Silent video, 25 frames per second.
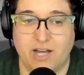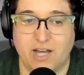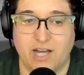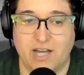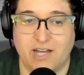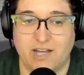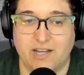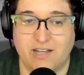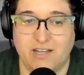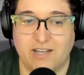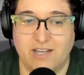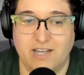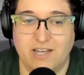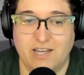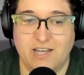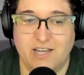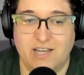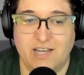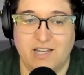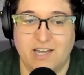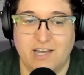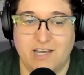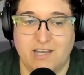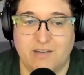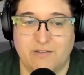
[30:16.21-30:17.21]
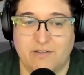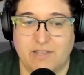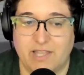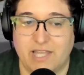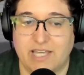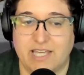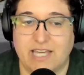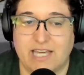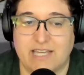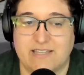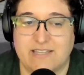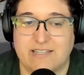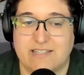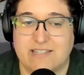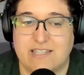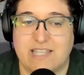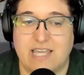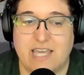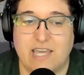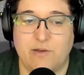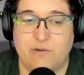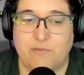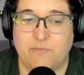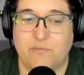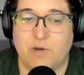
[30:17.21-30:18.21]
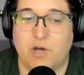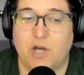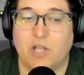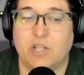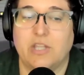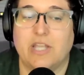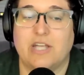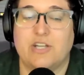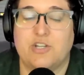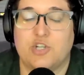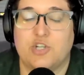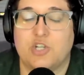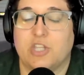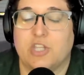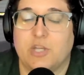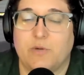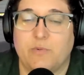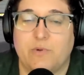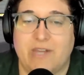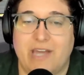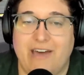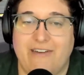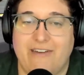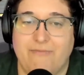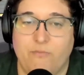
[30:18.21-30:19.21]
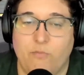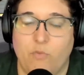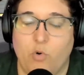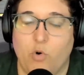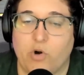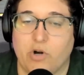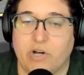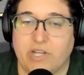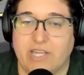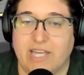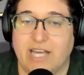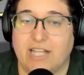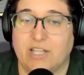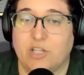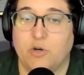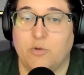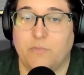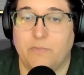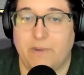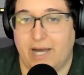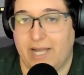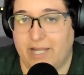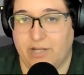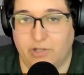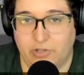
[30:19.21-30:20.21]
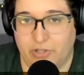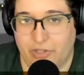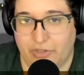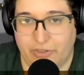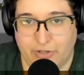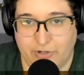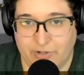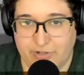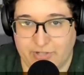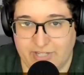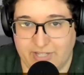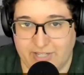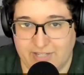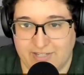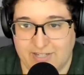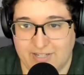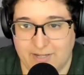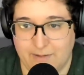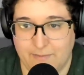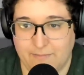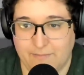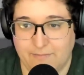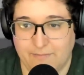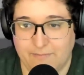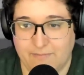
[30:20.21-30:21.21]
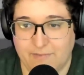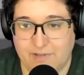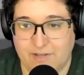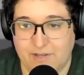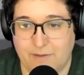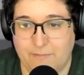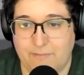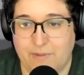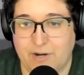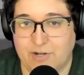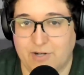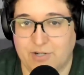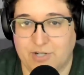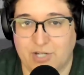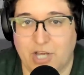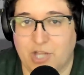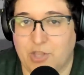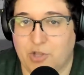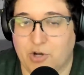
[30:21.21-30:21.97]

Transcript: uh I guess they allegedly would have more yellow bile in their system compared okay.